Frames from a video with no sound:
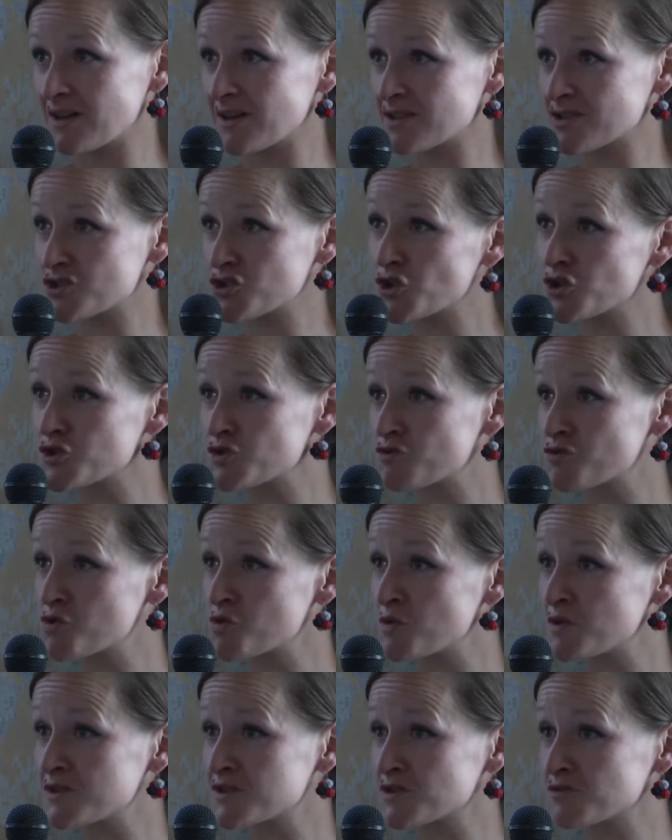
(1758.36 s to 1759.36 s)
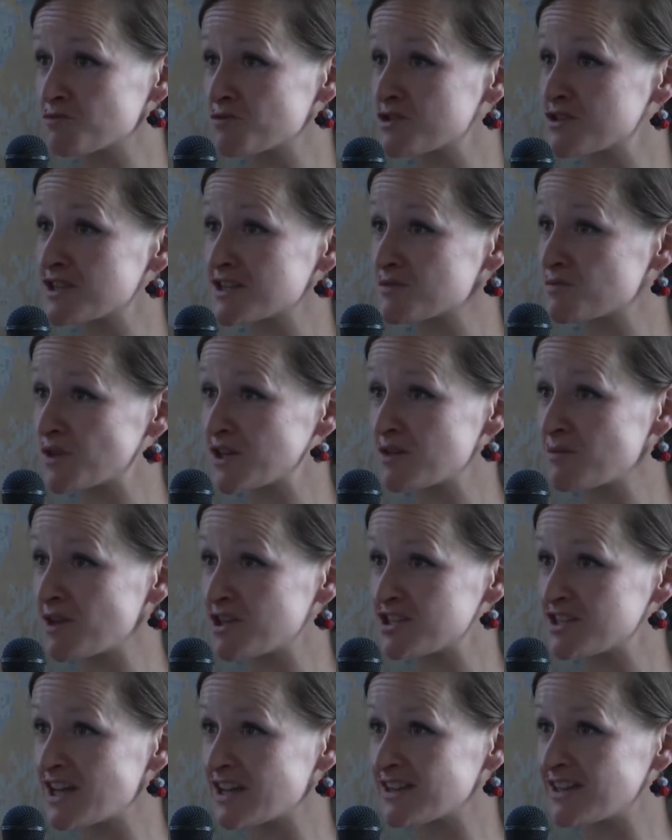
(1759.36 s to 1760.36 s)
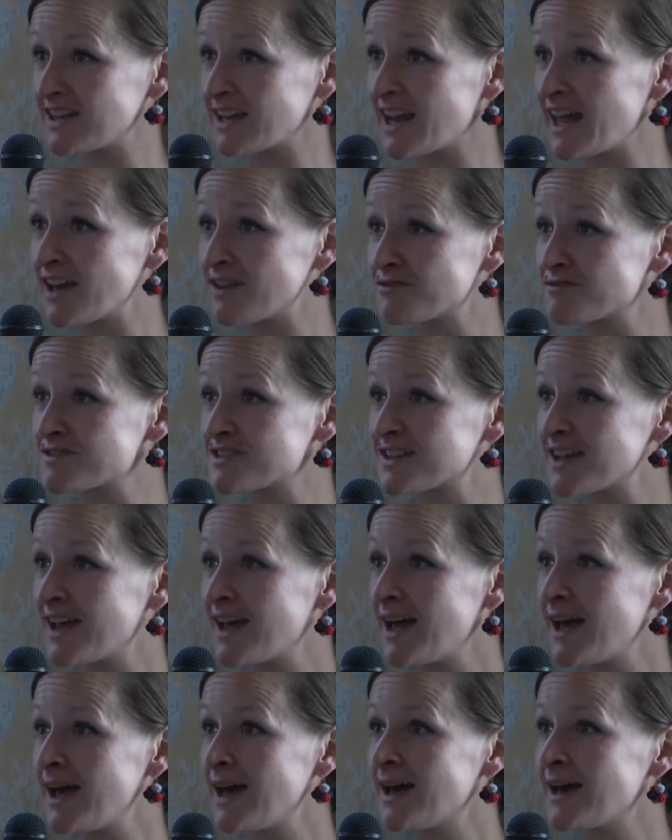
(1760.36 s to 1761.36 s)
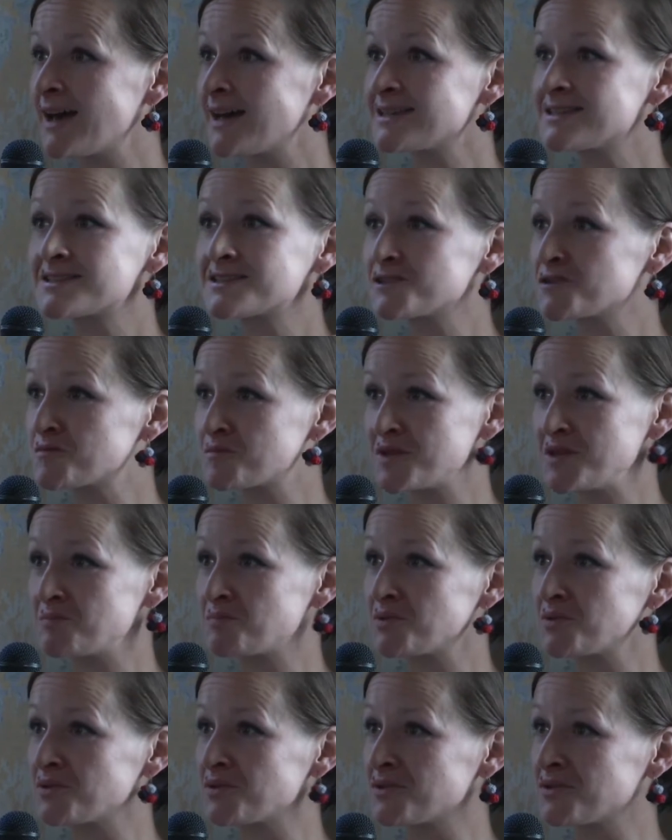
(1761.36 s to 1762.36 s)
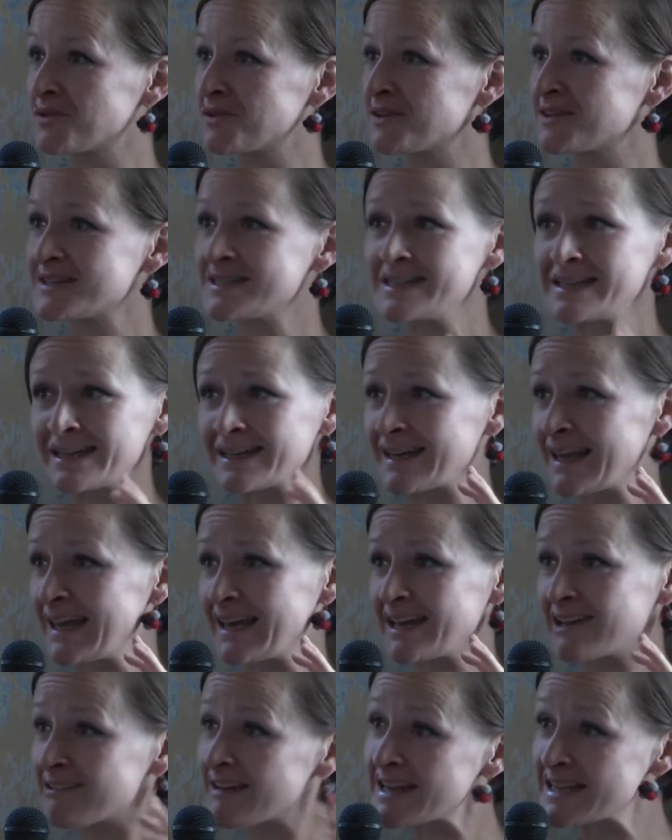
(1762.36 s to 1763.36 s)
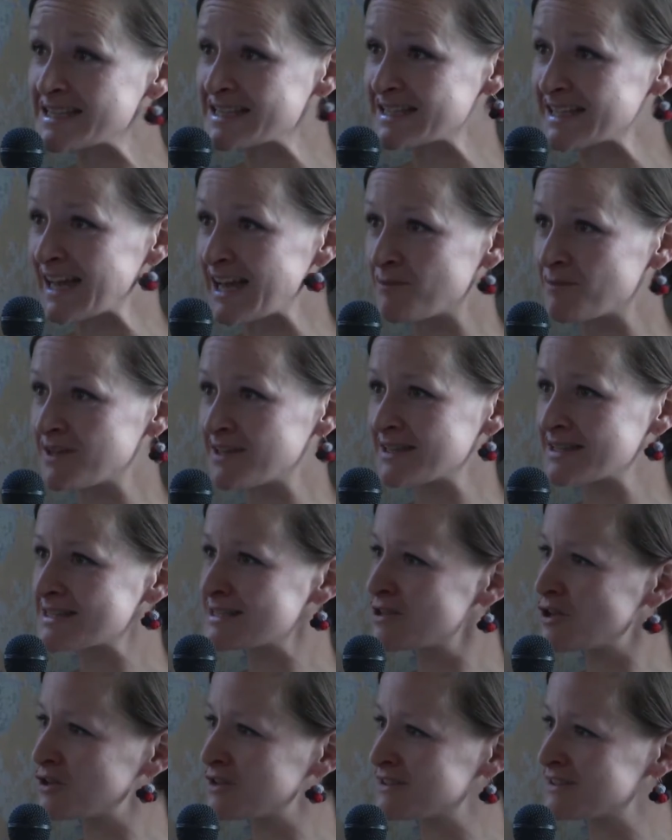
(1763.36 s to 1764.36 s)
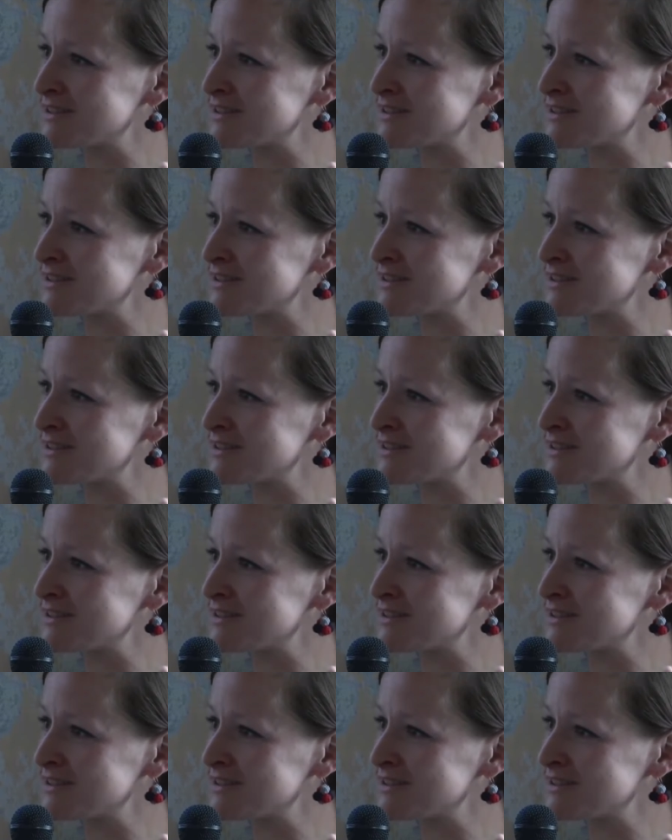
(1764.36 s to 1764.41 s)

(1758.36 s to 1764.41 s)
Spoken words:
church ruins of which there's pretty much nothing left, and still people dig like crazy. I mean, there's no